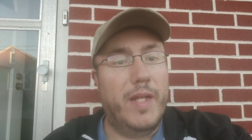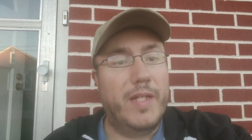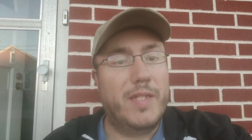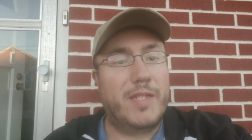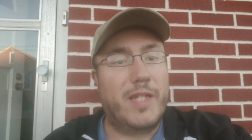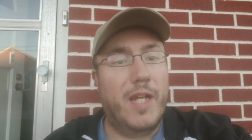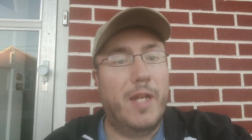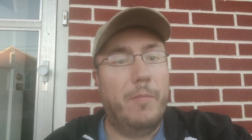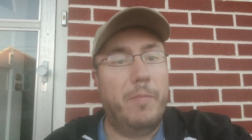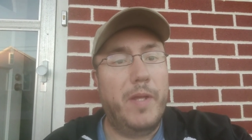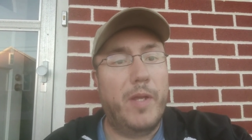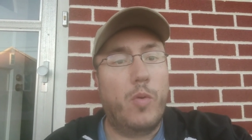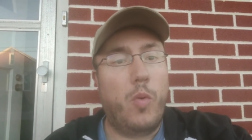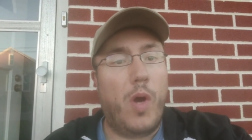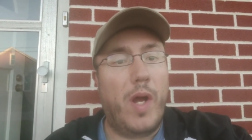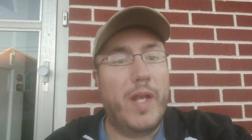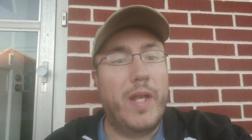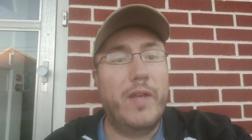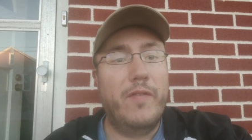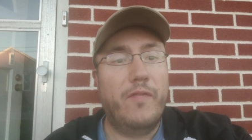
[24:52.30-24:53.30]
it's going to be
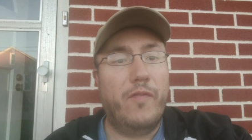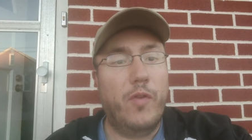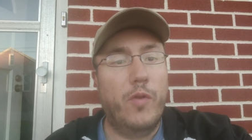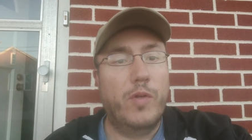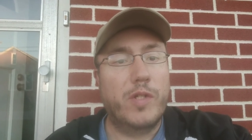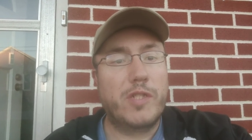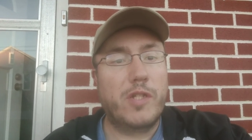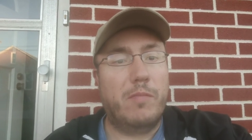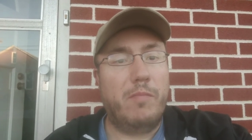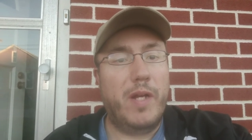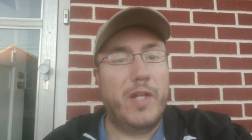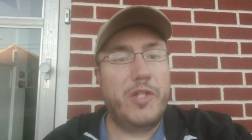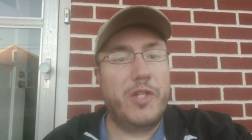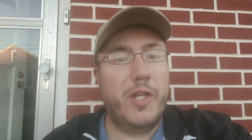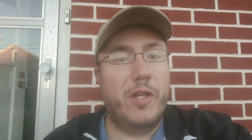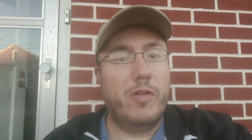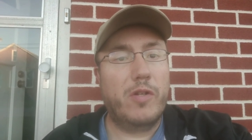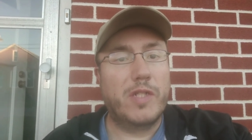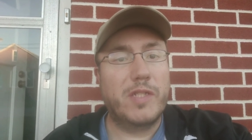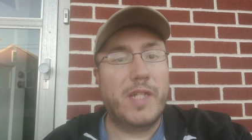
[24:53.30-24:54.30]
quite an influence on my
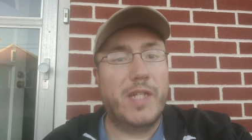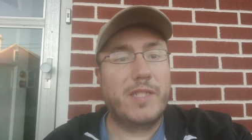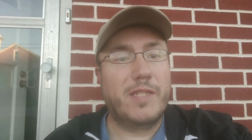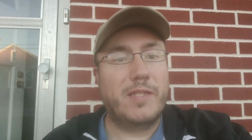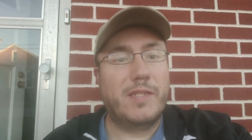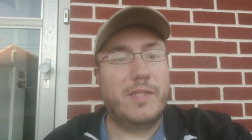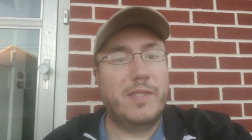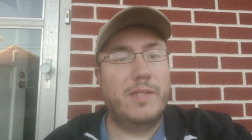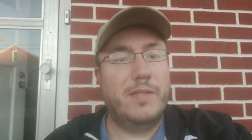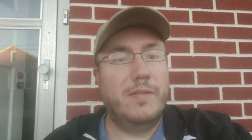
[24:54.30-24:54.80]
channel because that's